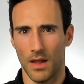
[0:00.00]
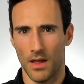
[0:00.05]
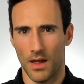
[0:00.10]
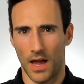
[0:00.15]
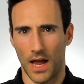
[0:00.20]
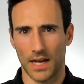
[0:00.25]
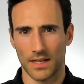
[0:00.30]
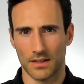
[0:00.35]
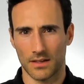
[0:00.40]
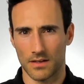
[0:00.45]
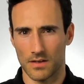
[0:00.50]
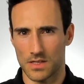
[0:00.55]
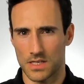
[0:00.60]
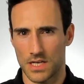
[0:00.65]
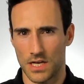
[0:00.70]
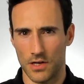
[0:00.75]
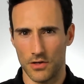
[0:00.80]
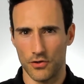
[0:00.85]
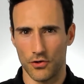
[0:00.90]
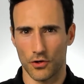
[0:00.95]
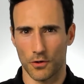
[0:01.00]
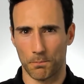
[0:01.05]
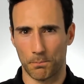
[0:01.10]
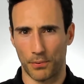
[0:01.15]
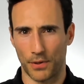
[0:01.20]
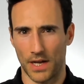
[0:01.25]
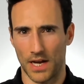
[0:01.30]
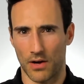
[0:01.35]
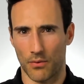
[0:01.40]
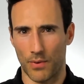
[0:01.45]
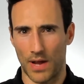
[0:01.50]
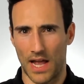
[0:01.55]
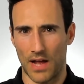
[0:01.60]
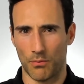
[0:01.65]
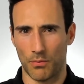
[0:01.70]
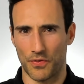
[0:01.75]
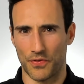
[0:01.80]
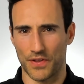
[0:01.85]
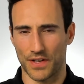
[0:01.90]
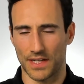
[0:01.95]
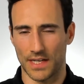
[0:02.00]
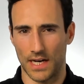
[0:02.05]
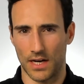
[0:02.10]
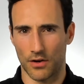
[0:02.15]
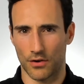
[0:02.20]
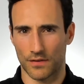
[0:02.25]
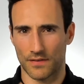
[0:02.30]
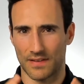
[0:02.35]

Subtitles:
And continue to play around with the gears